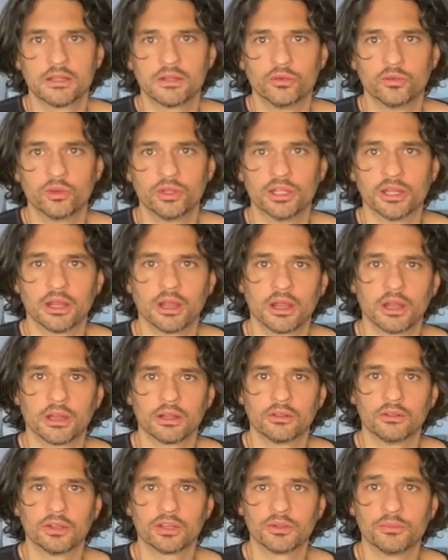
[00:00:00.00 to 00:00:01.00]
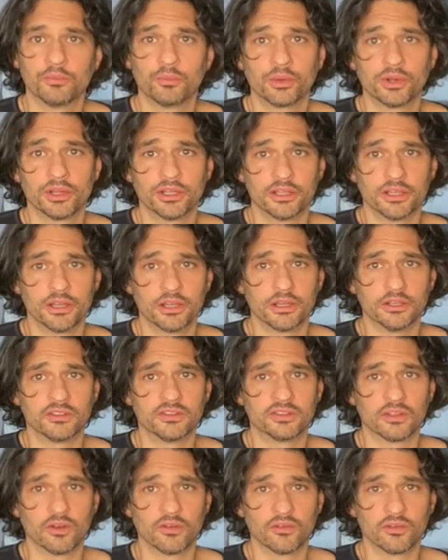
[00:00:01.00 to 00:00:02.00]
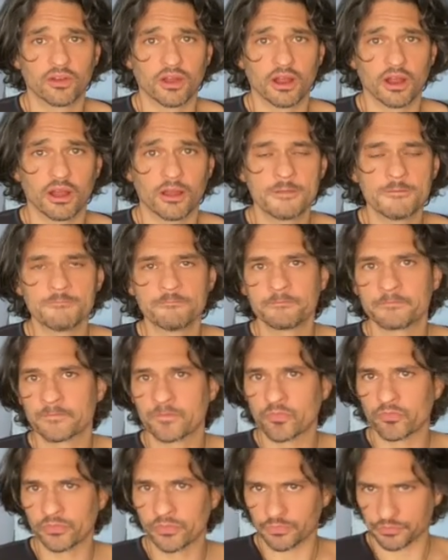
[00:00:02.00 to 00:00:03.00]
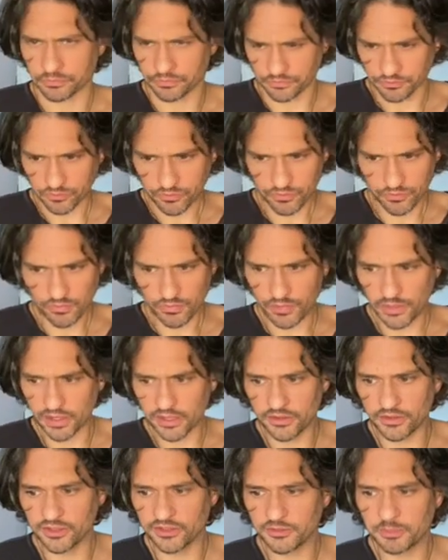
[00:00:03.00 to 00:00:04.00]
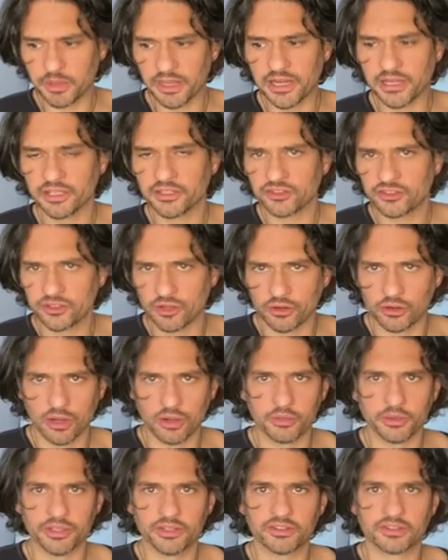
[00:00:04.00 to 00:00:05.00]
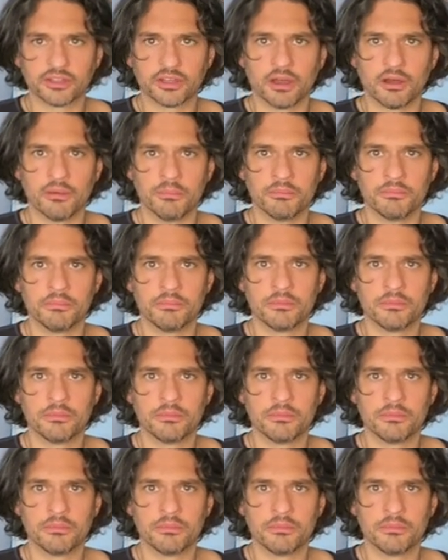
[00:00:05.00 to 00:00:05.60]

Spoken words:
We are looking pretty good so far. These paintings don't always come